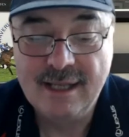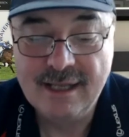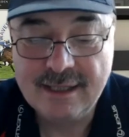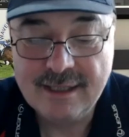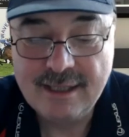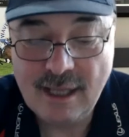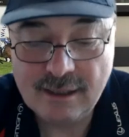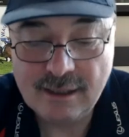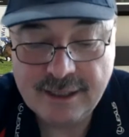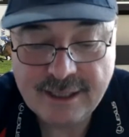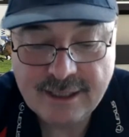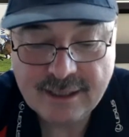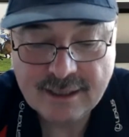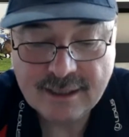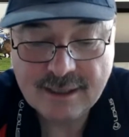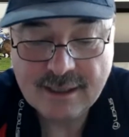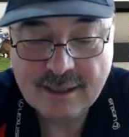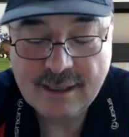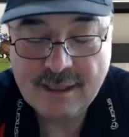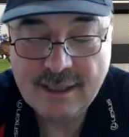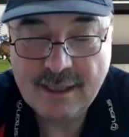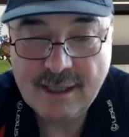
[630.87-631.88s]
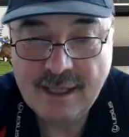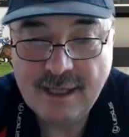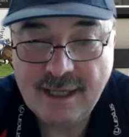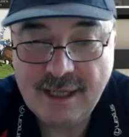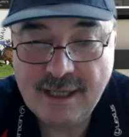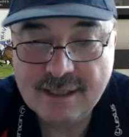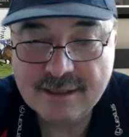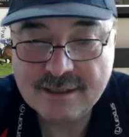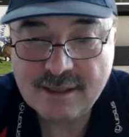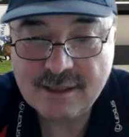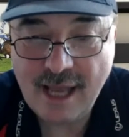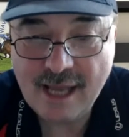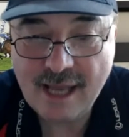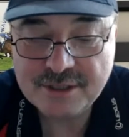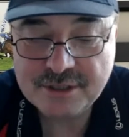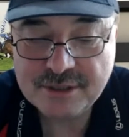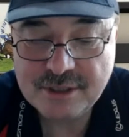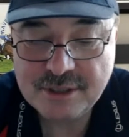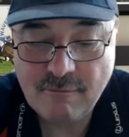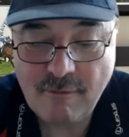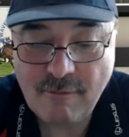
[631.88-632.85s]
Gelding, in its
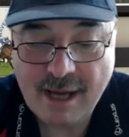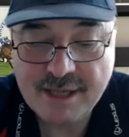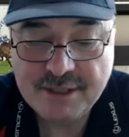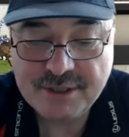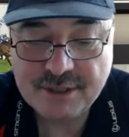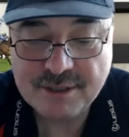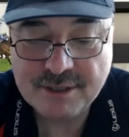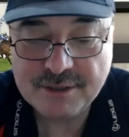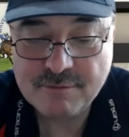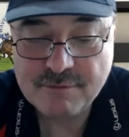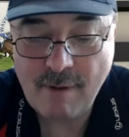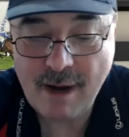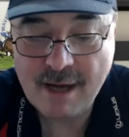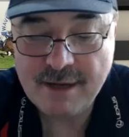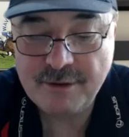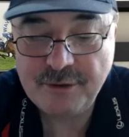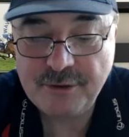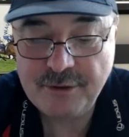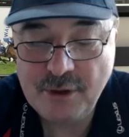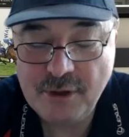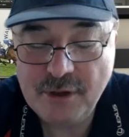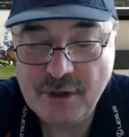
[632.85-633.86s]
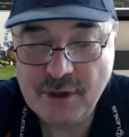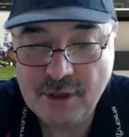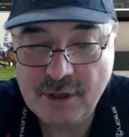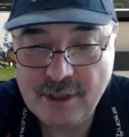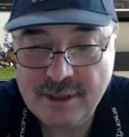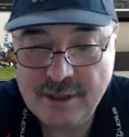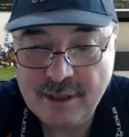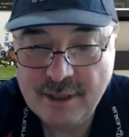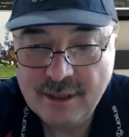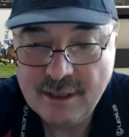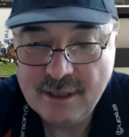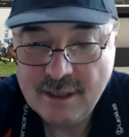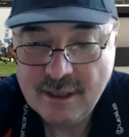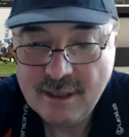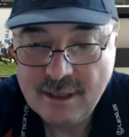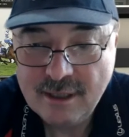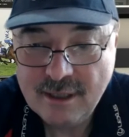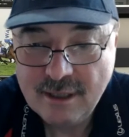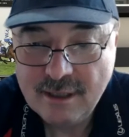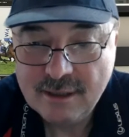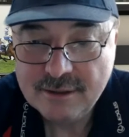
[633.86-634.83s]
last 2 races, it's run 3rd,
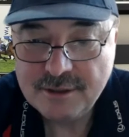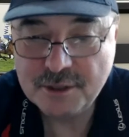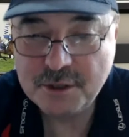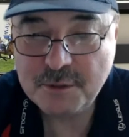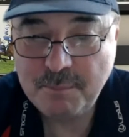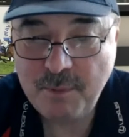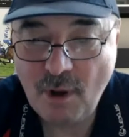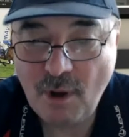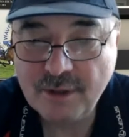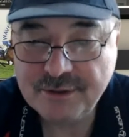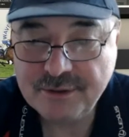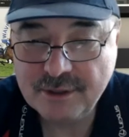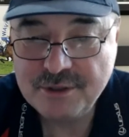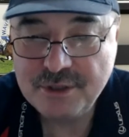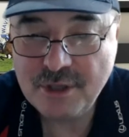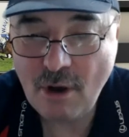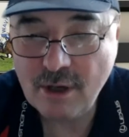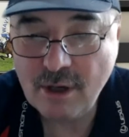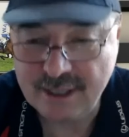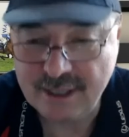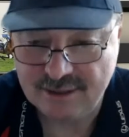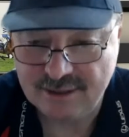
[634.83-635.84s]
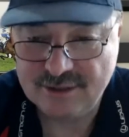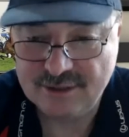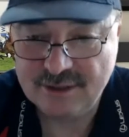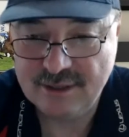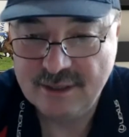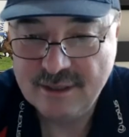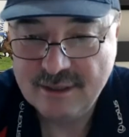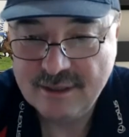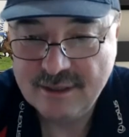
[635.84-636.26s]
despite the jockeys.